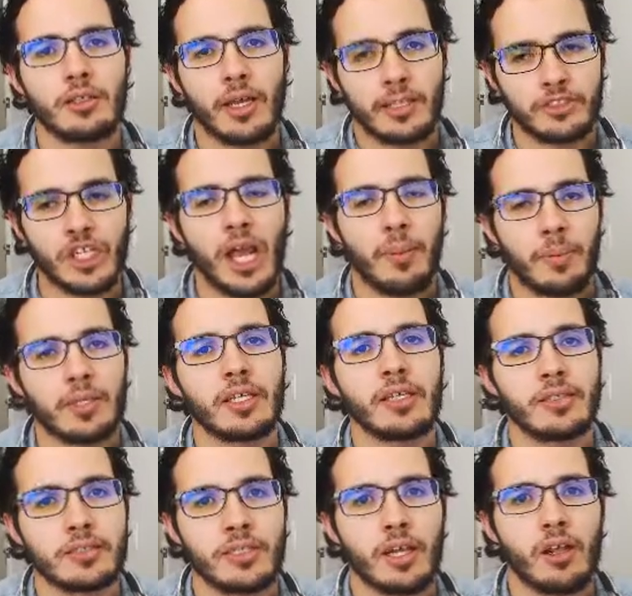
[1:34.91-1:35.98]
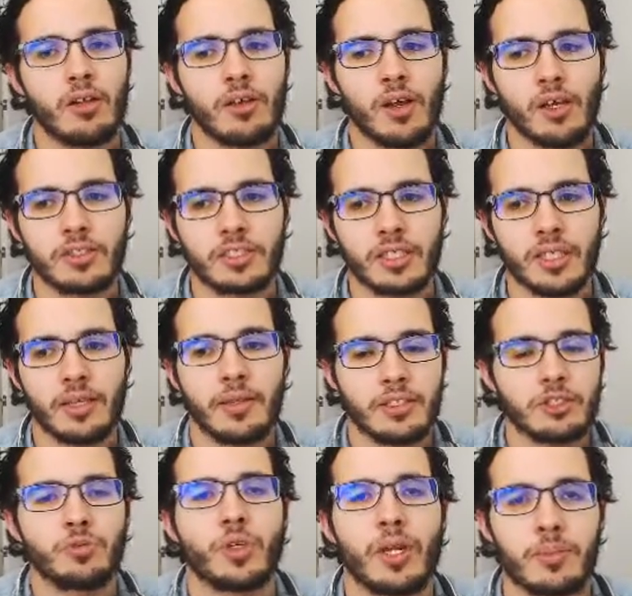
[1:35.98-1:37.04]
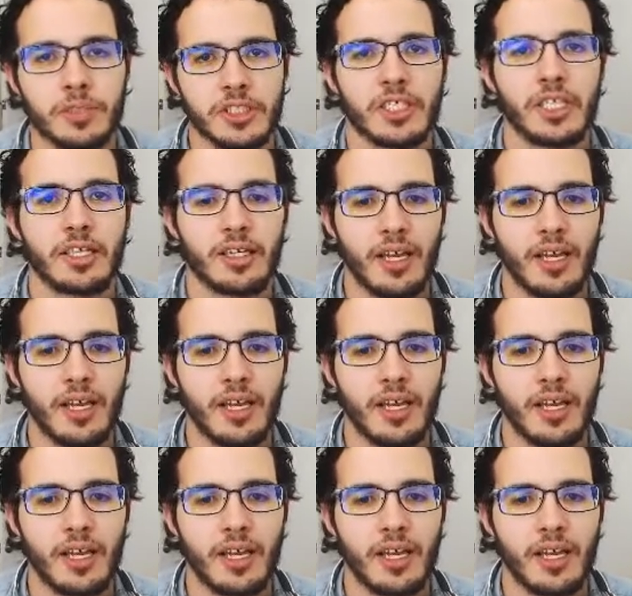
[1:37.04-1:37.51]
like Japanese style Godzilla, this is what I'm seeing.